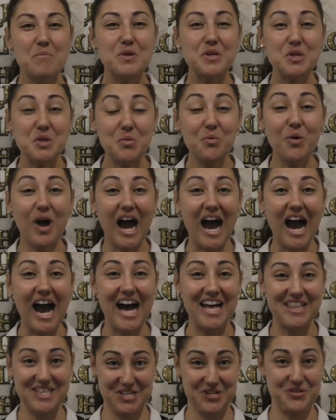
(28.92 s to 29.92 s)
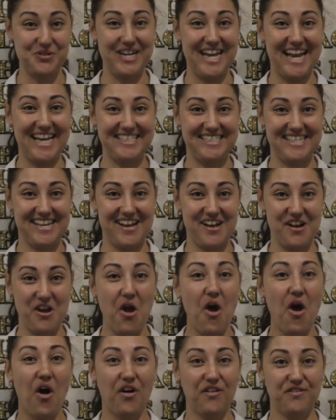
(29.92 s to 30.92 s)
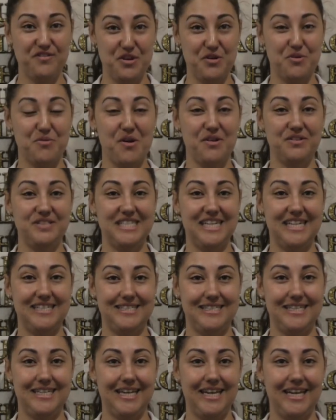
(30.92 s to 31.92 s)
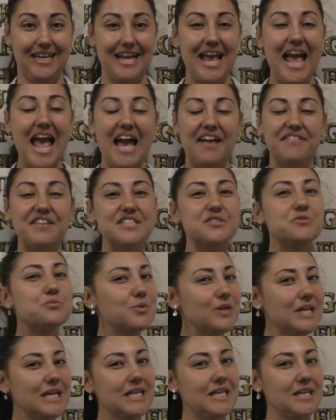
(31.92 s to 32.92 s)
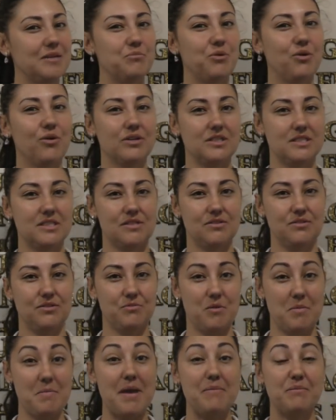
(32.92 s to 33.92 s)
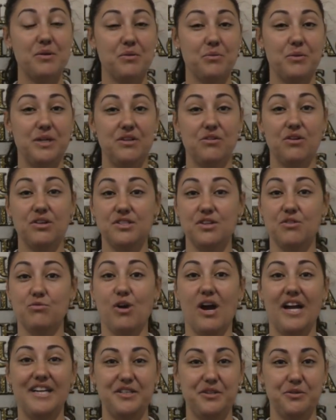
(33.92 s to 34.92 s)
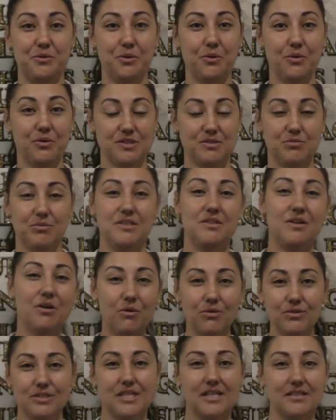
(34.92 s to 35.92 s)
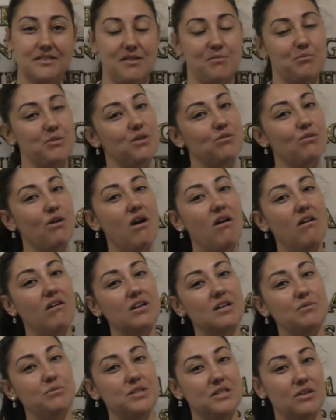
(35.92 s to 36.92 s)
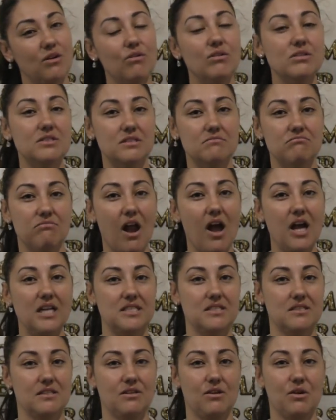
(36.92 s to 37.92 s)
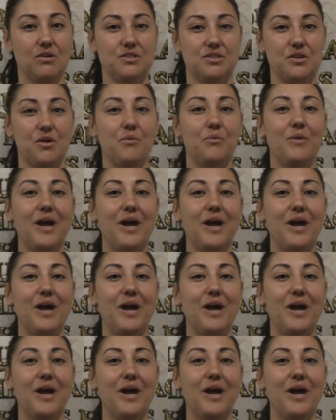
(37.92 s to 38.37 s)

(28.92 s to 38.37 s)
But you are the creator of your own destiny. And that's really important to remember when you're also riding your horse. When your horse does something wrong and when the horse ride doesn't go so